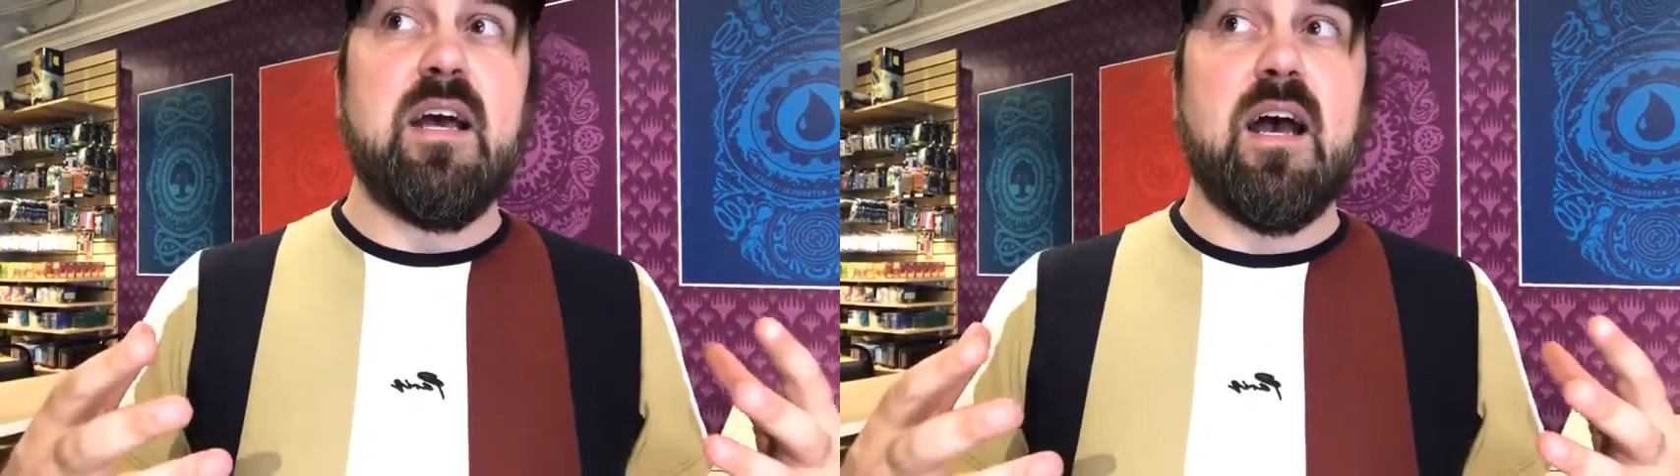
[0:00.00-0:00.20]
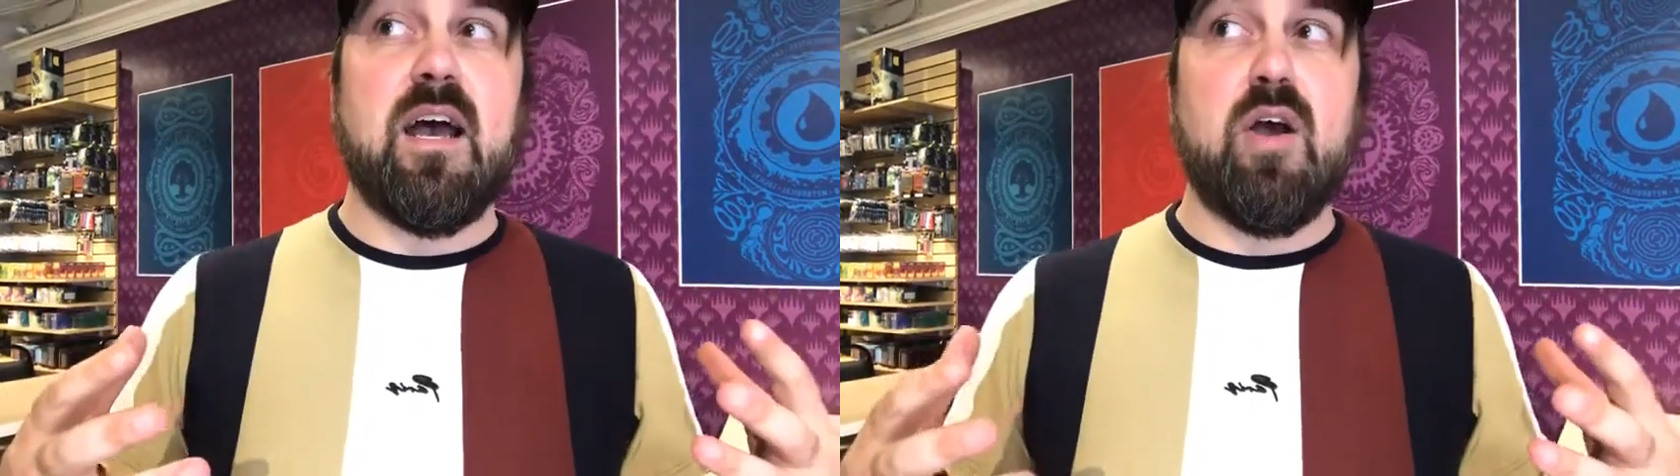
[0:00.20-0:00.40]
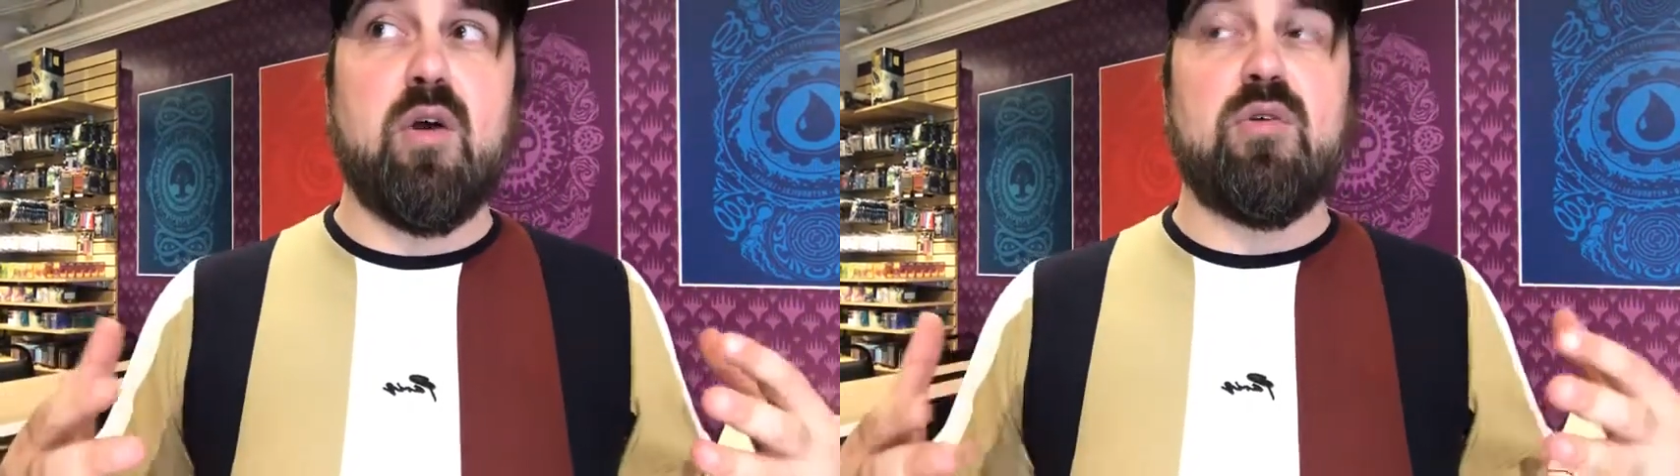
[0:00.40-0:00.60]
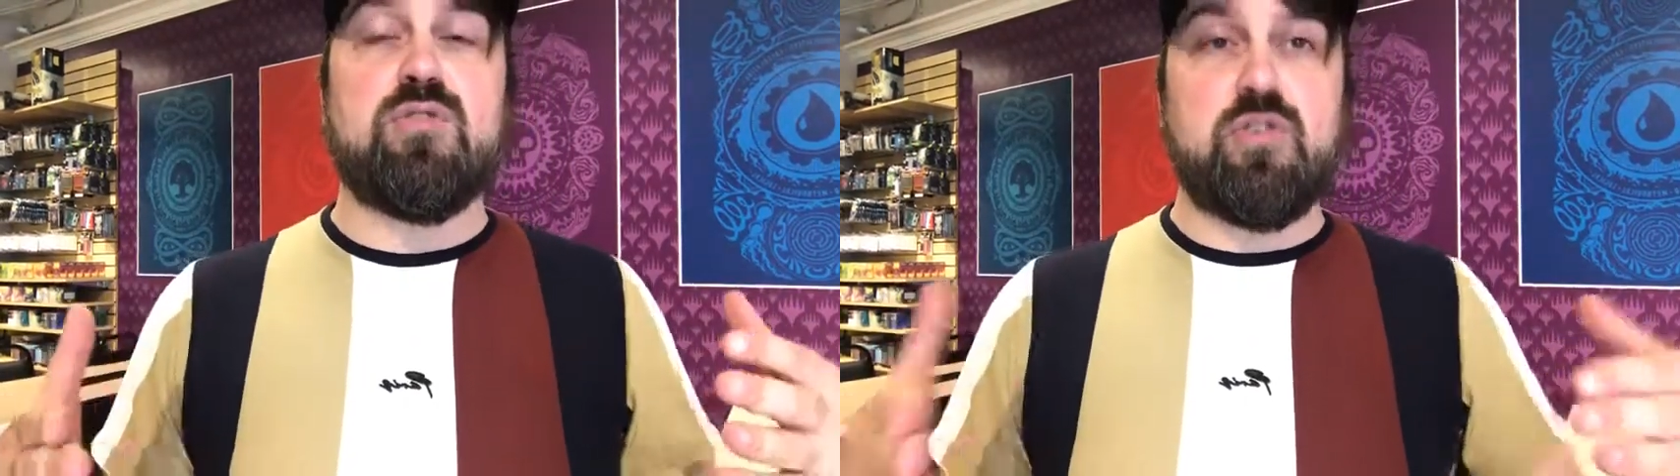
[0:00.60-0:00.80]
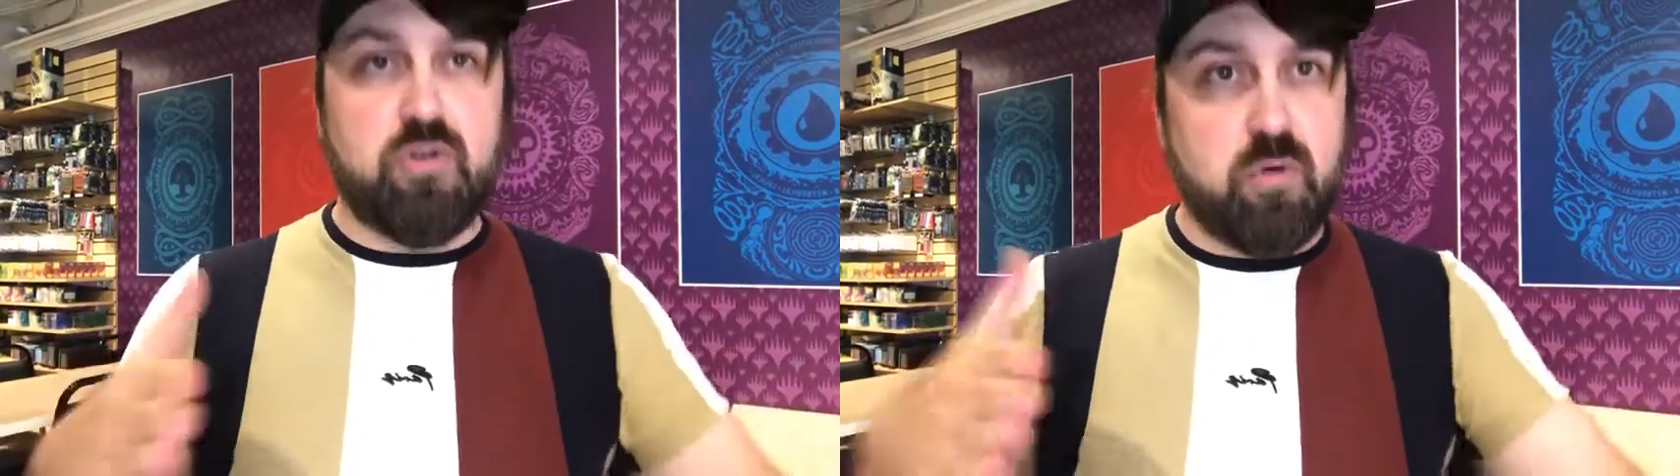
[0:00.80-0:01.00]

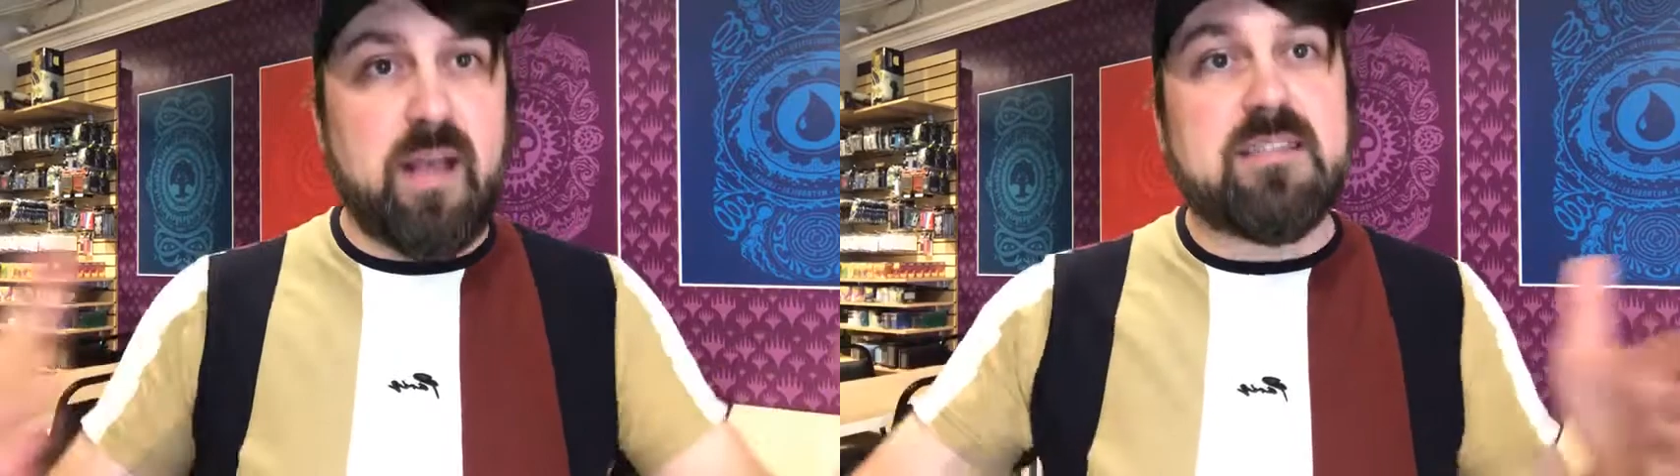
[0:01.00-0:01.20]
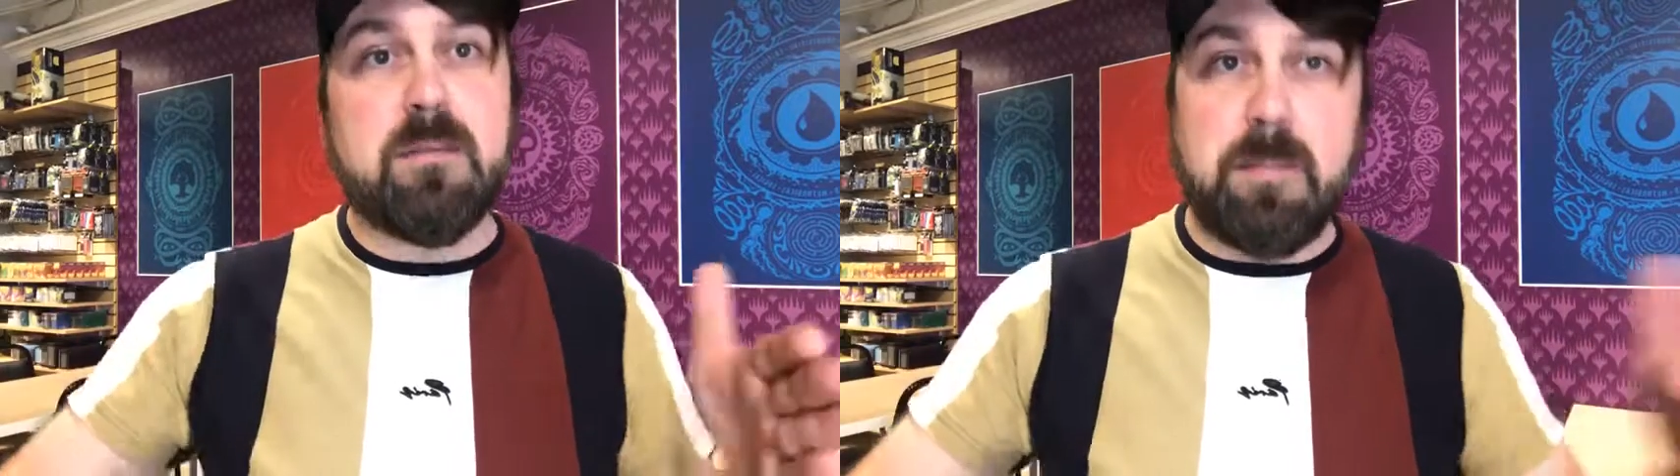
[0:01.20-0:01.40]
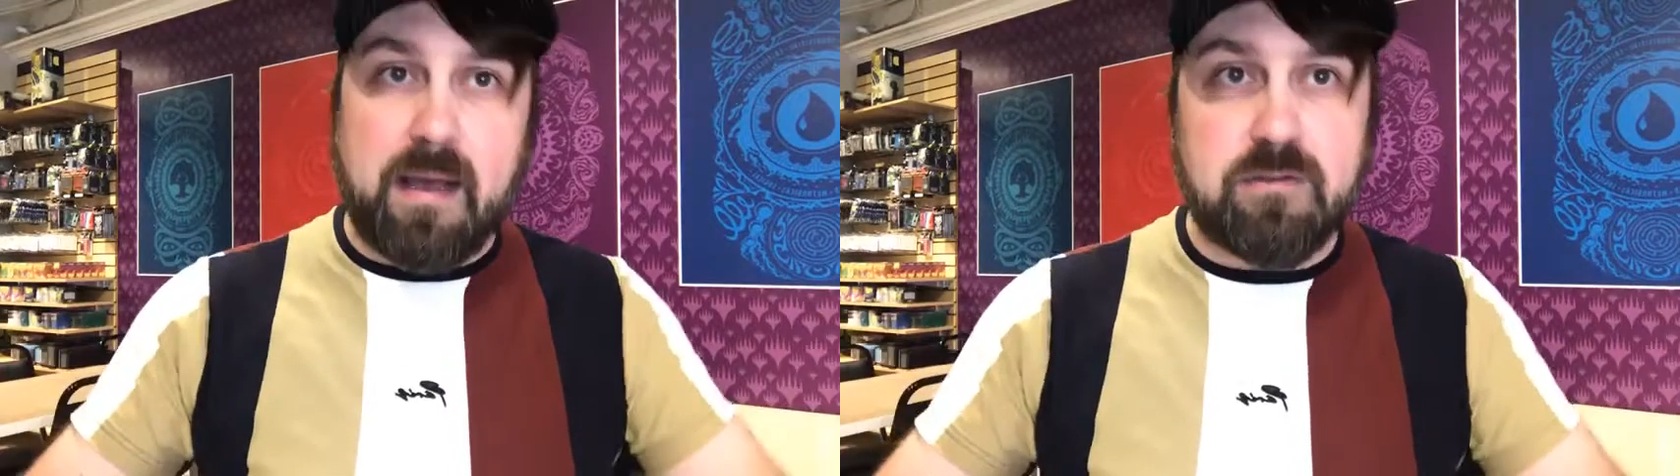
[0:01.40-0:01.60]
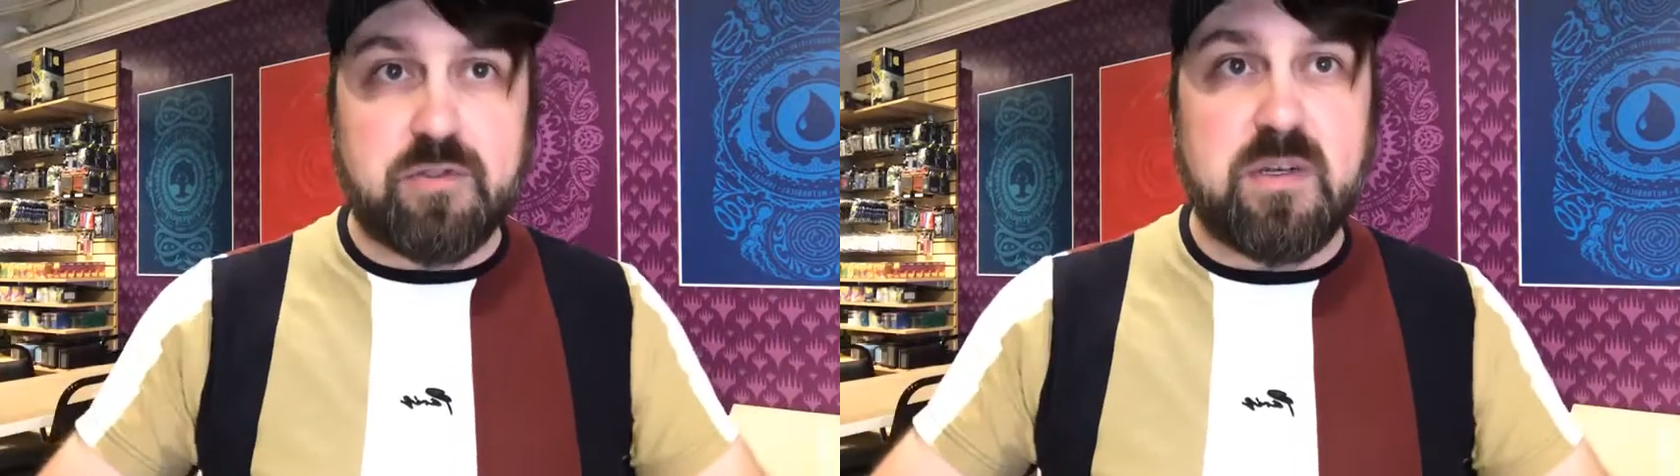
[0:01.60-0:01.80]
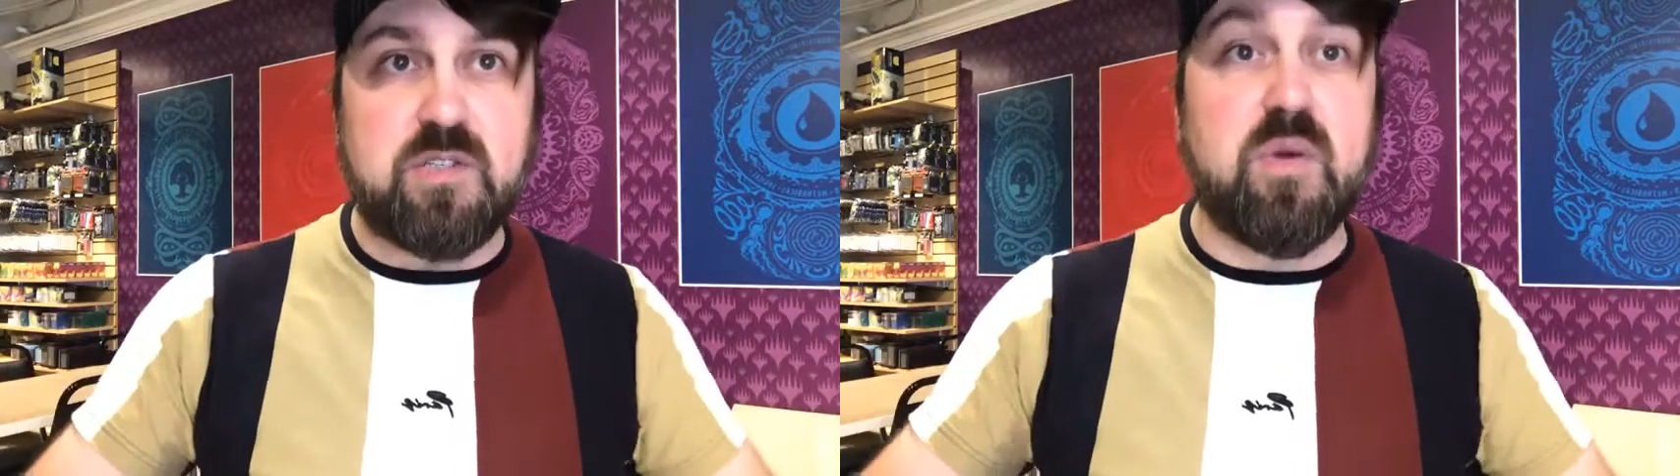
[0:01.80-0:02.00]
to create some boundaries